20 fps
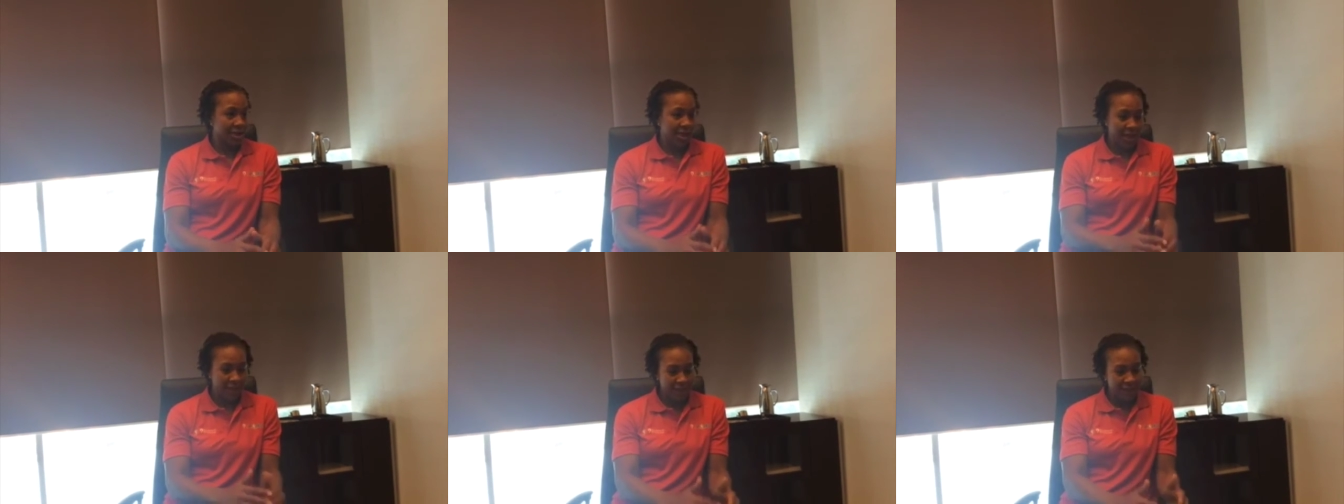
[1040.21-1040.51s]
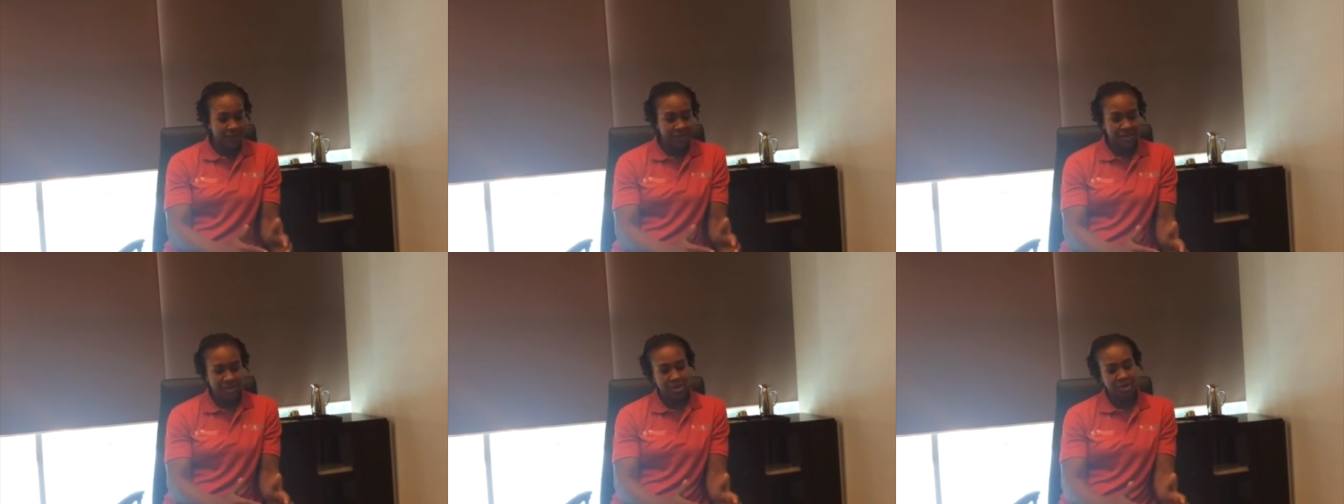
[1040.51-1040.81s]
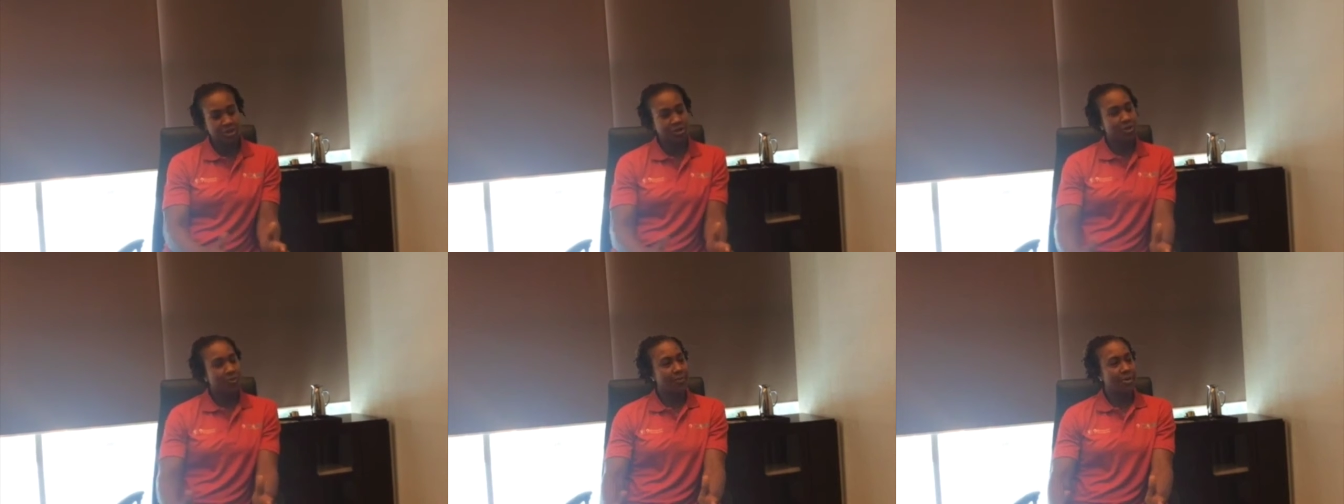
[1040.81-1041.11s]
every
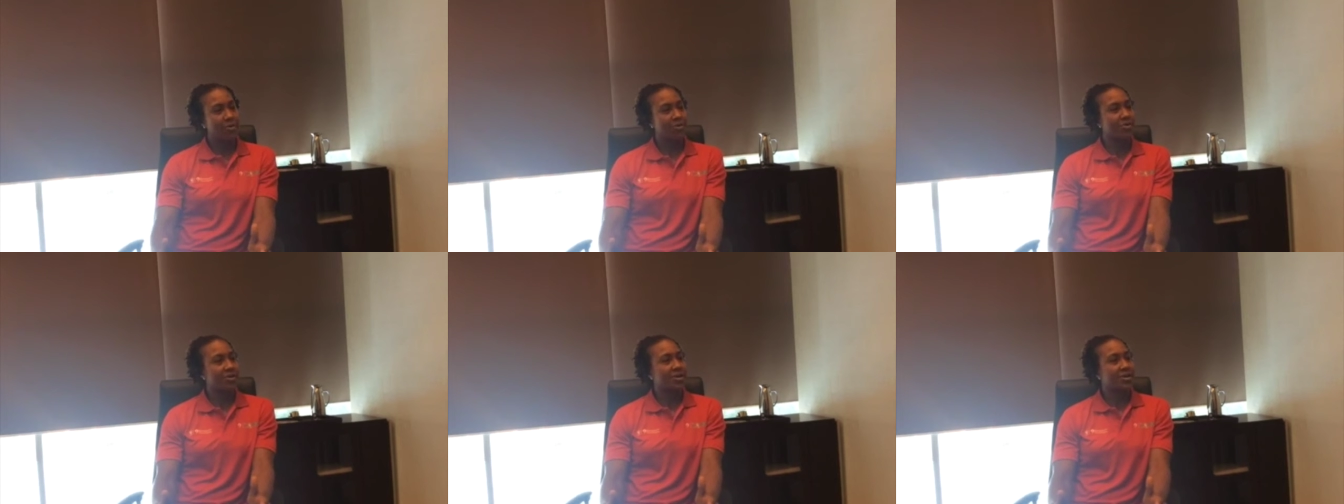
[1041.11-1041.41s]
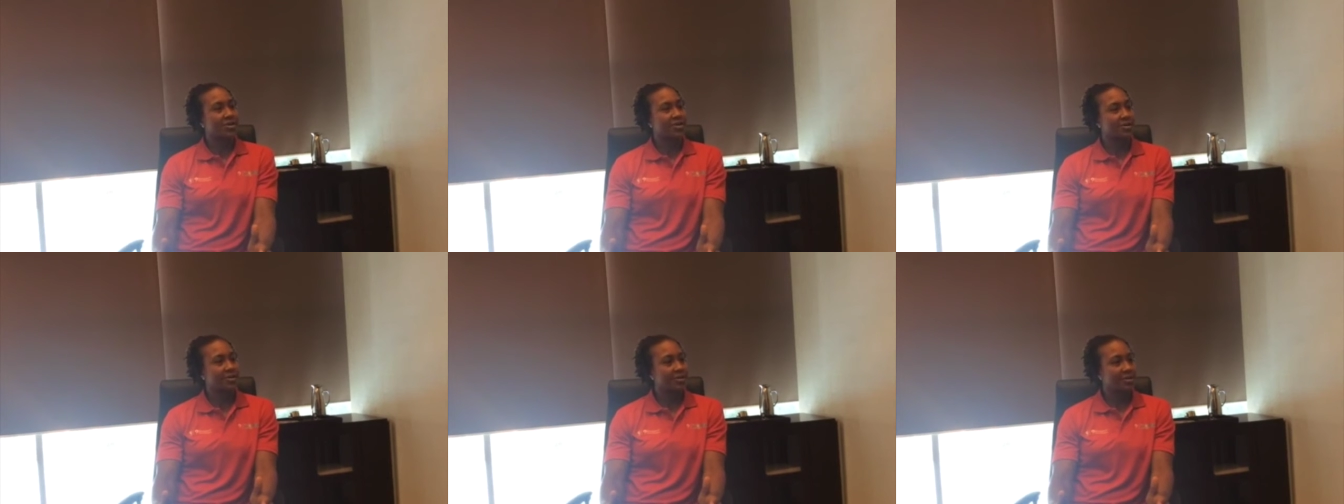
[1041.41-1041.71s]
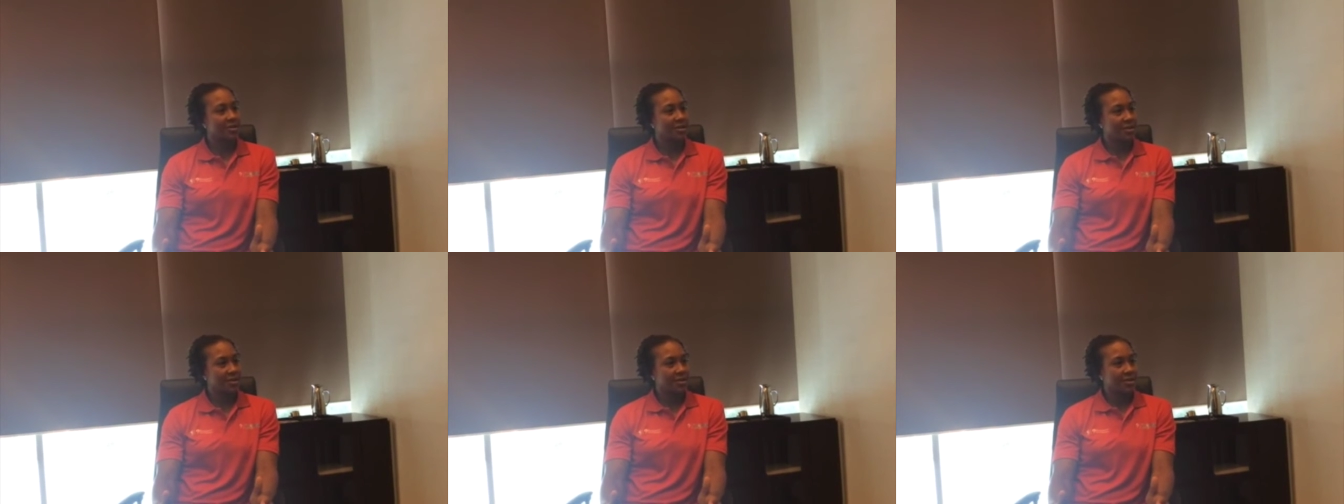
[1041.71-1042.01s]
single American
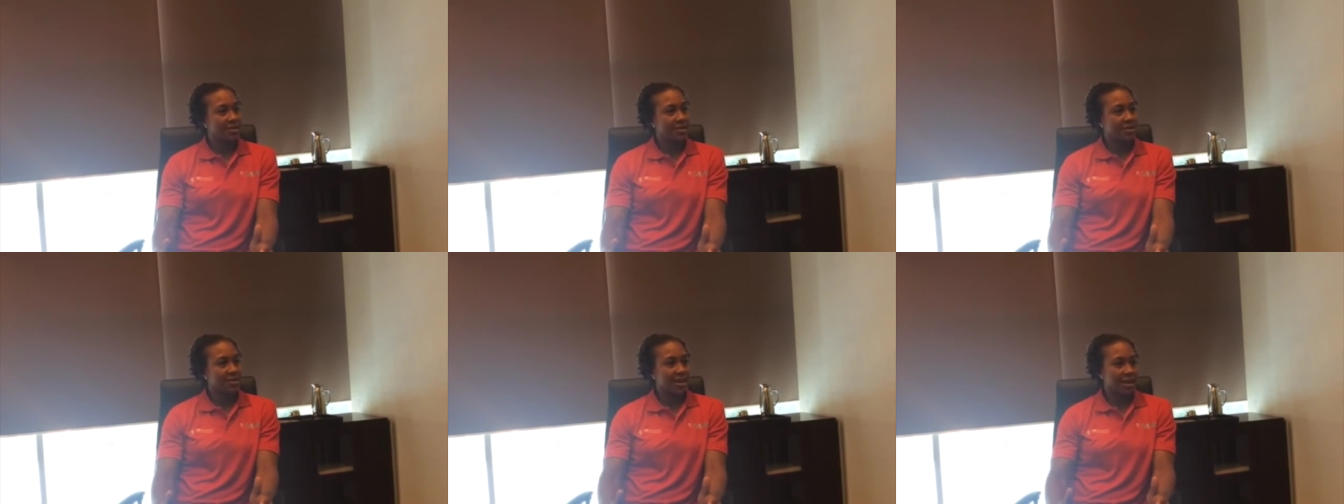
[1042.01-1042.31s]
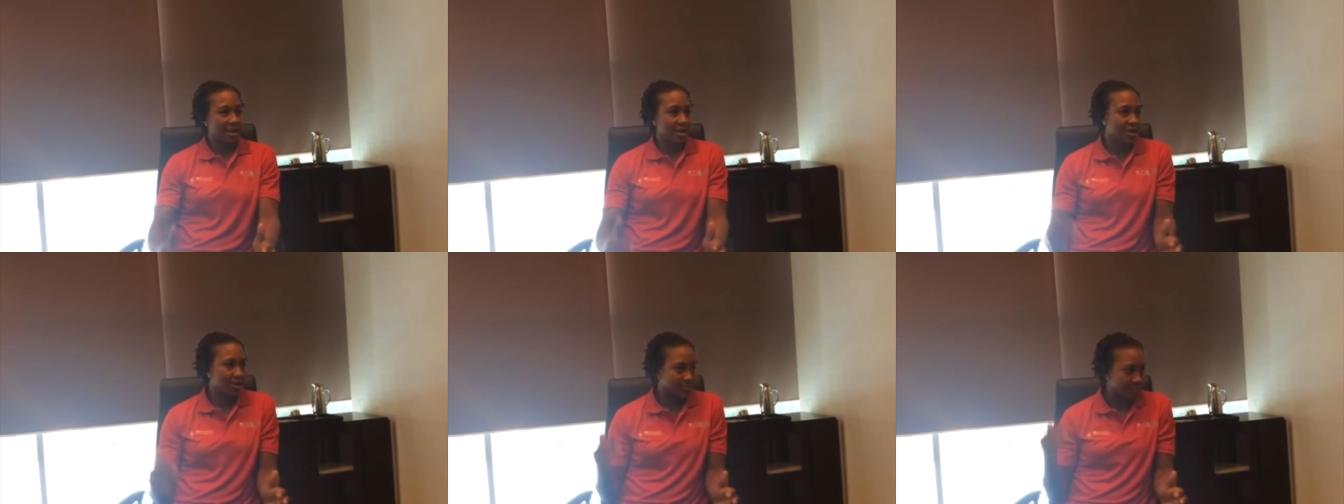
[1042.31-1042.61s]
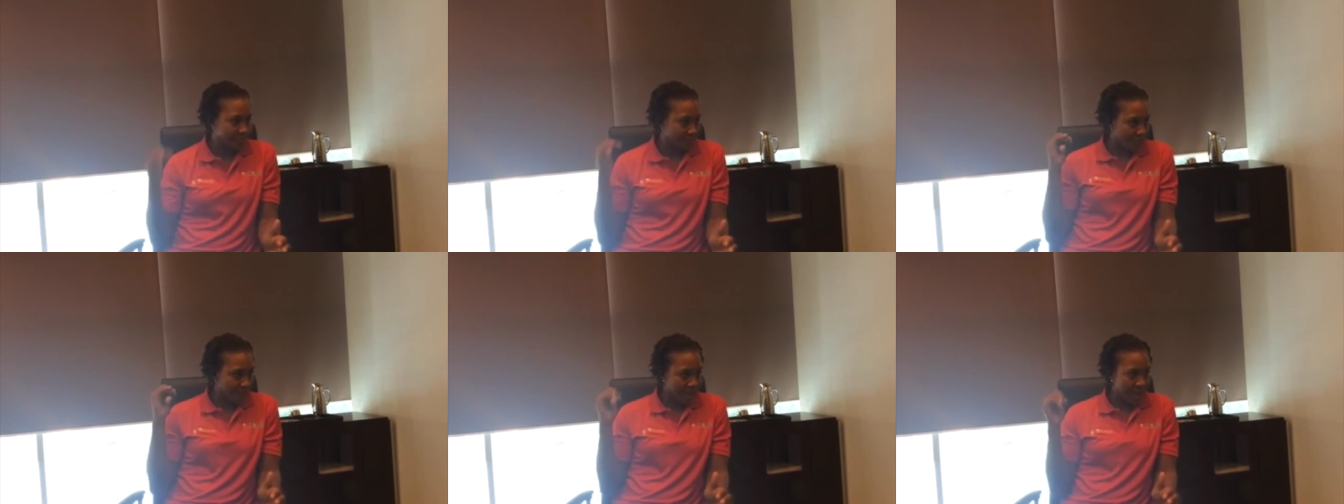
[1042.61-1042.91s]
that
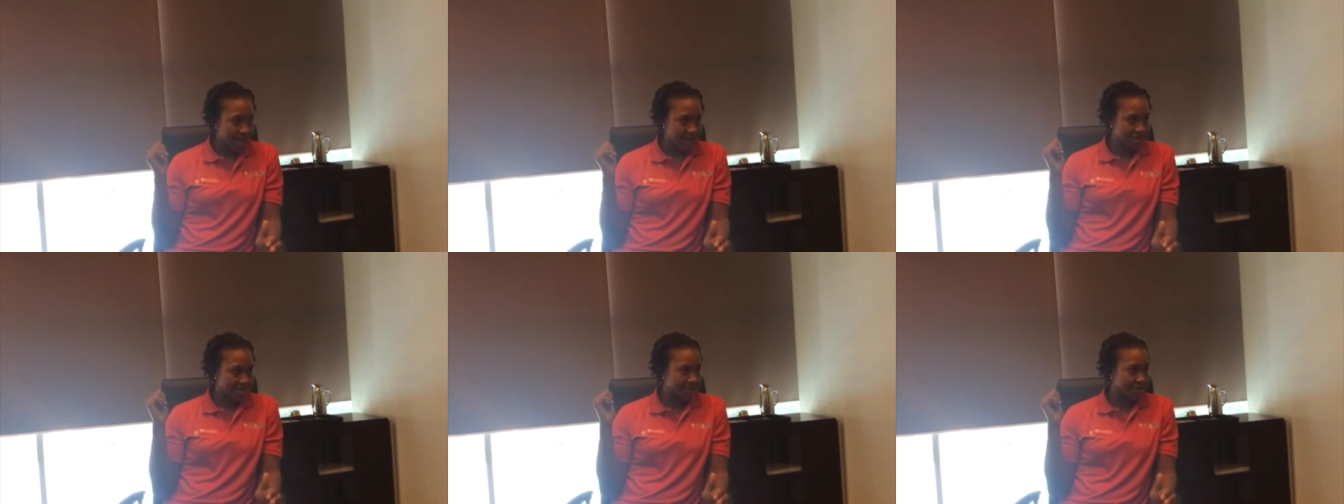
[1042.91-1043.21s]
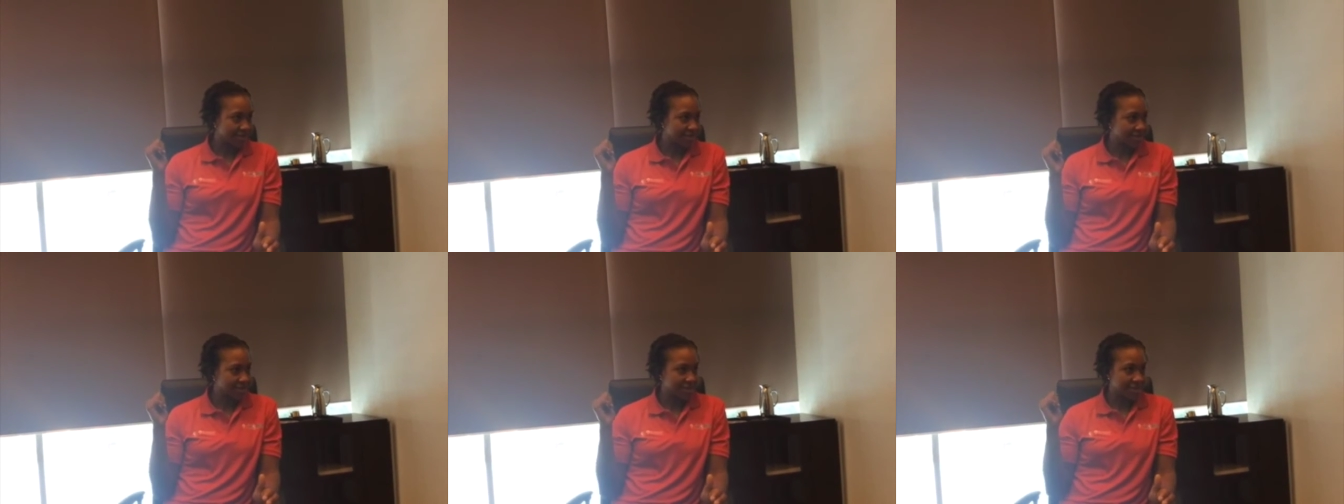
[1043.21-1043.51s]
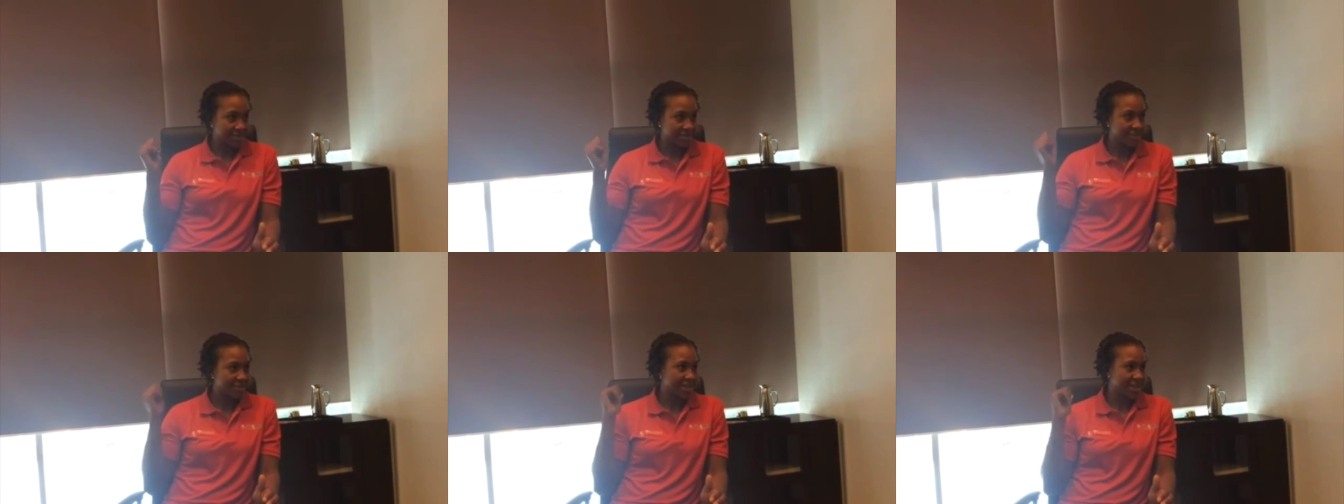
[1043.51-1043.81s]
comes behind us,
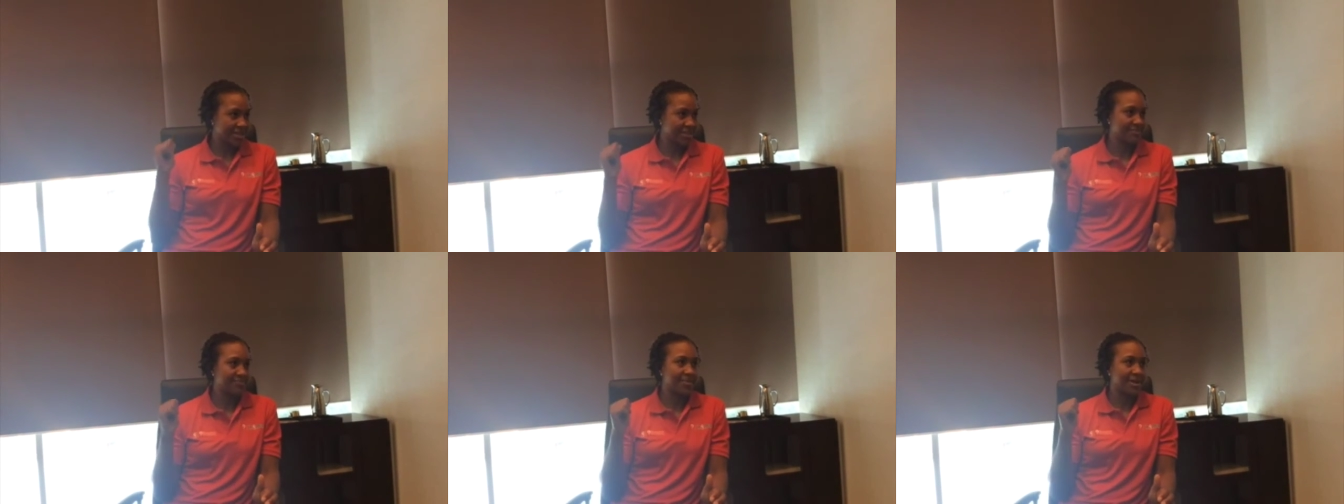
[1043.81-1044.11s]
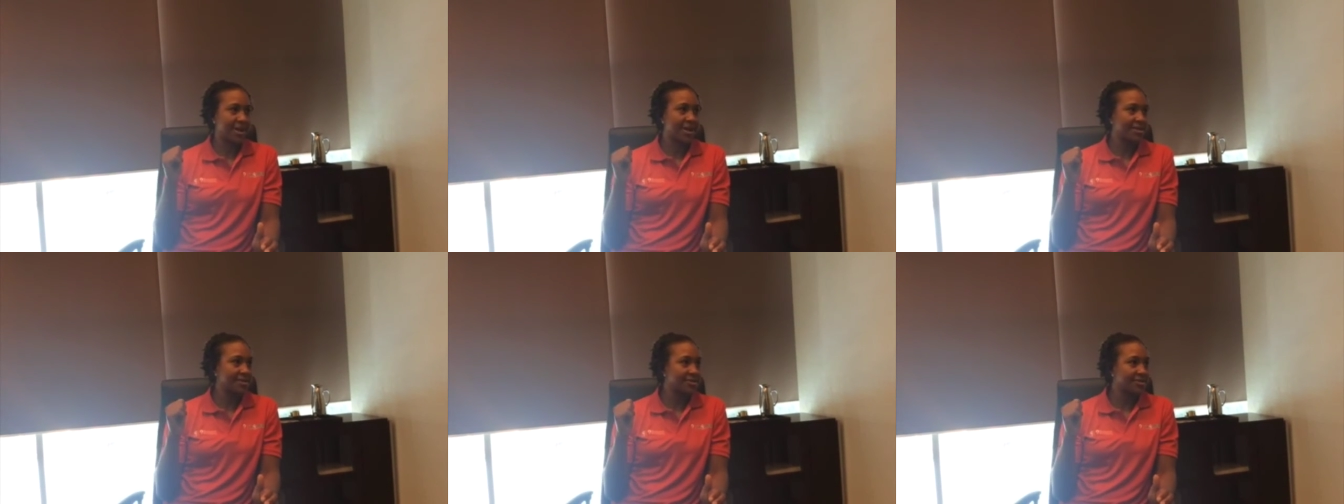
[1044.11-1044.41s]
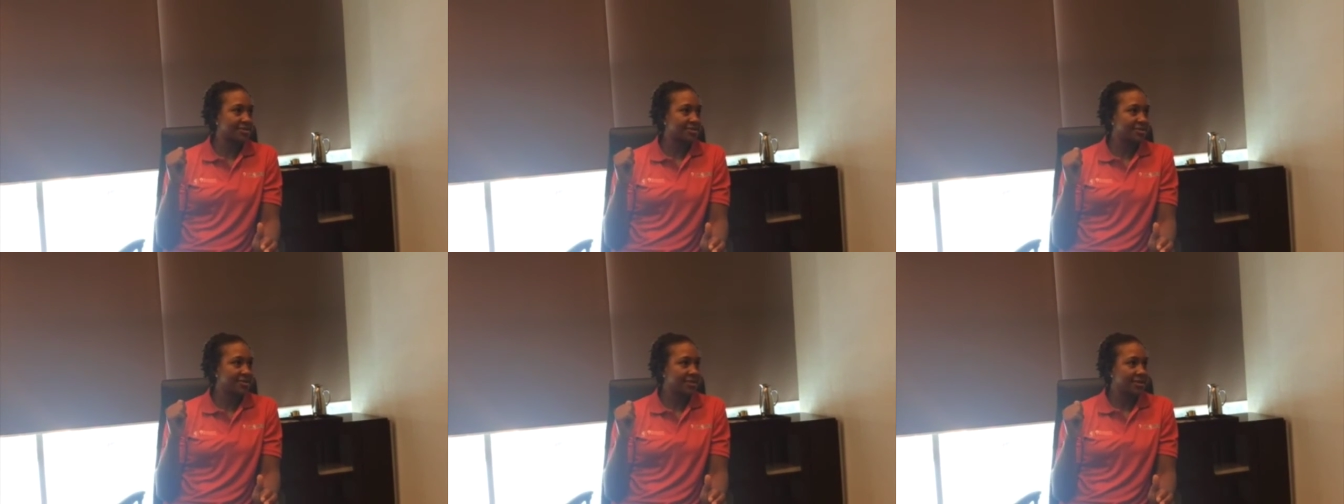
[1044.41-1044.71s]
that stands behind
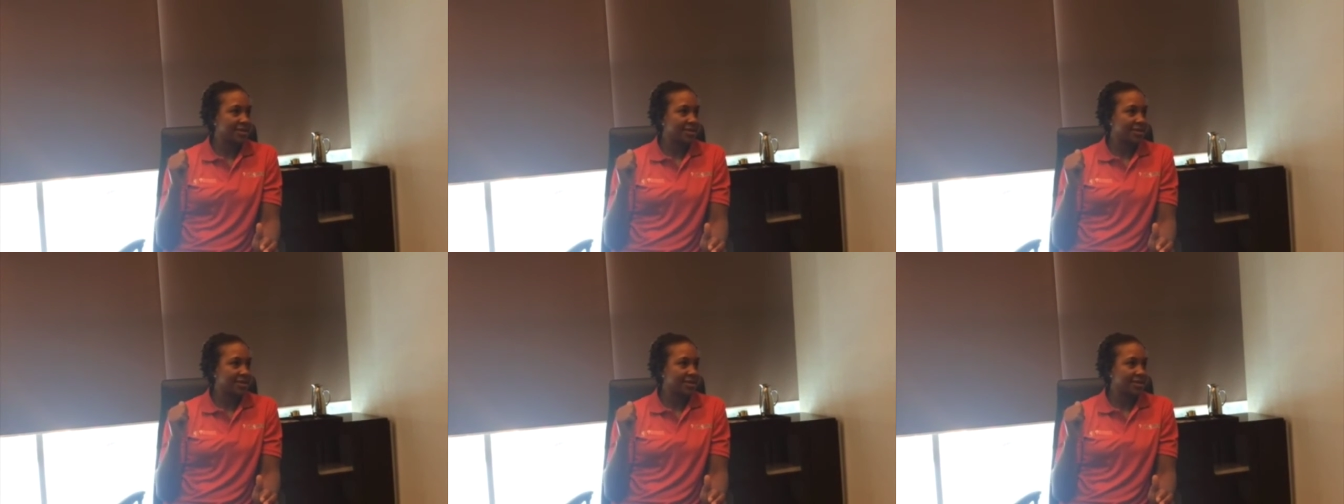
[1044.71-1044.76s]
us.